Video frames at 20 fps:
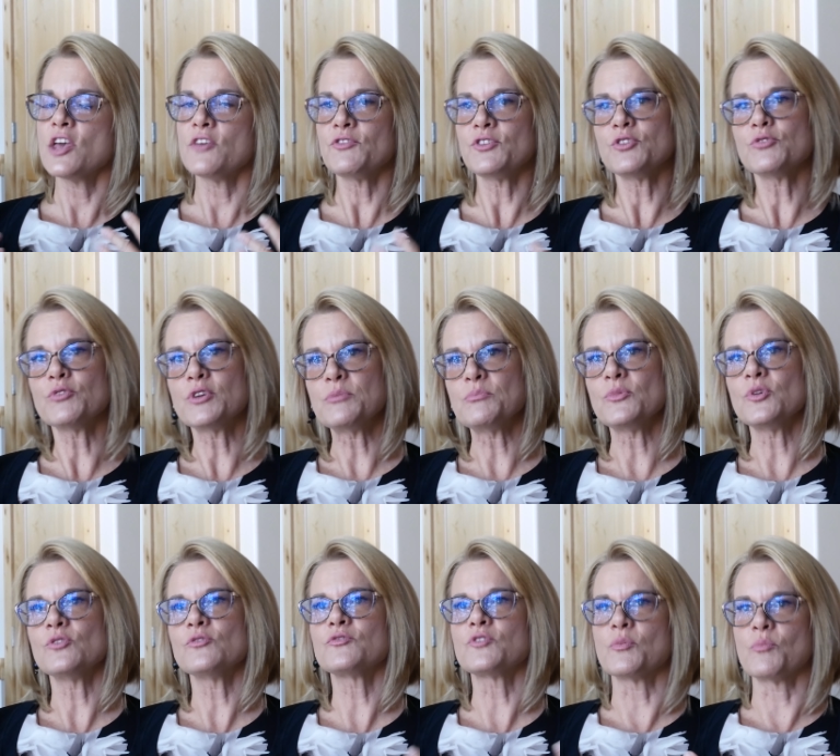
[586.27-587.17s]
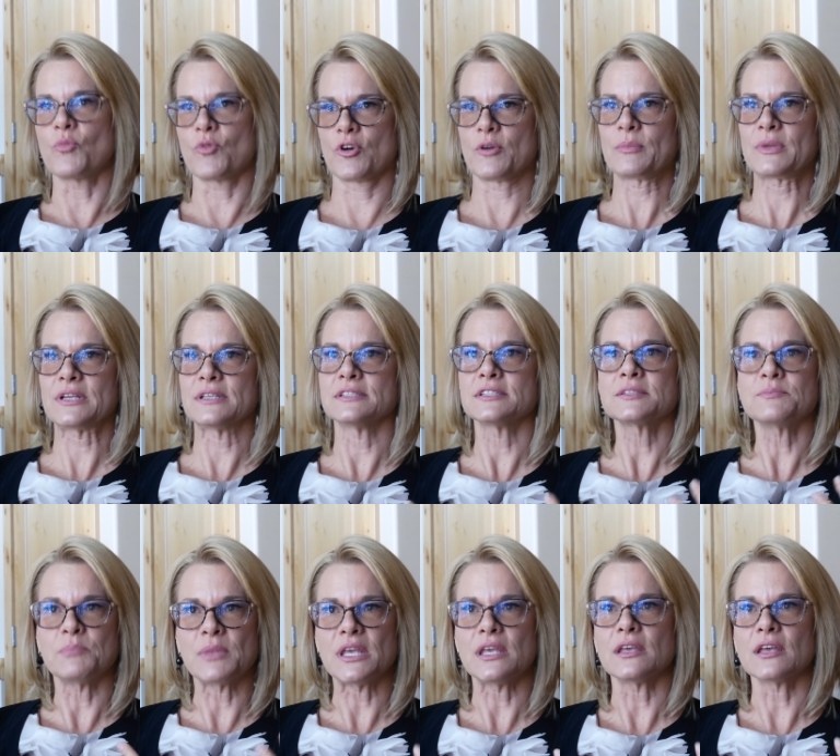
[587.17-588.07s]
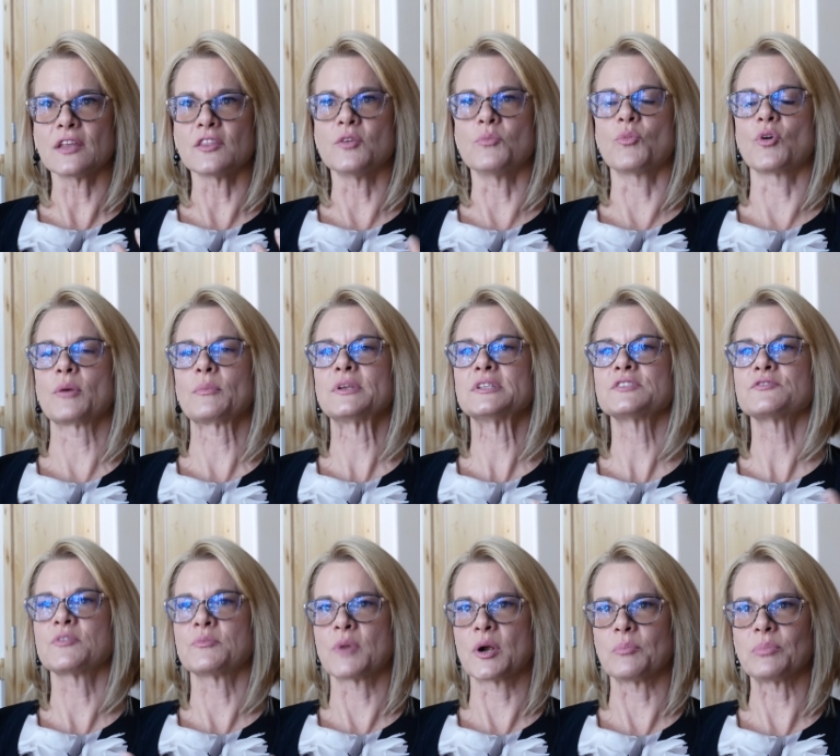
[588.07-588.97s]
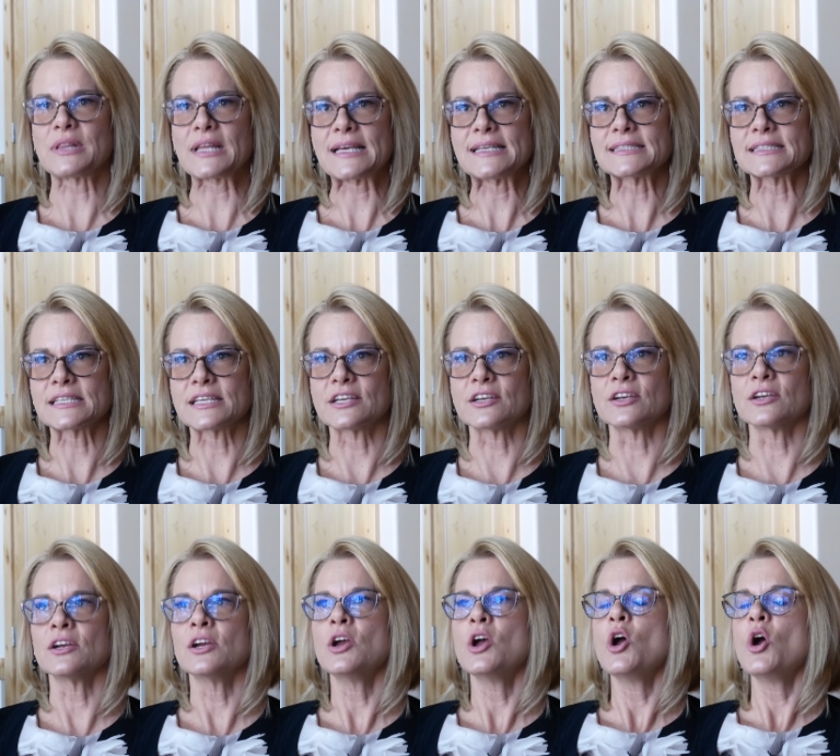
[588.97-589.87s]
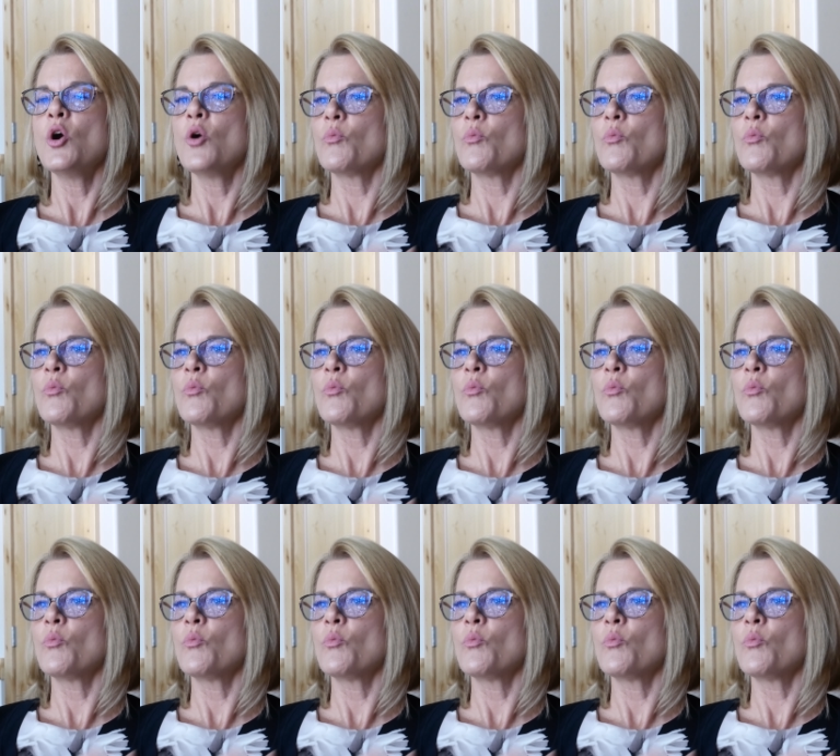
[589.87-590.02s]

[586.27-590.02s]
if you remove the Mormons, me and the Mormons from our place here,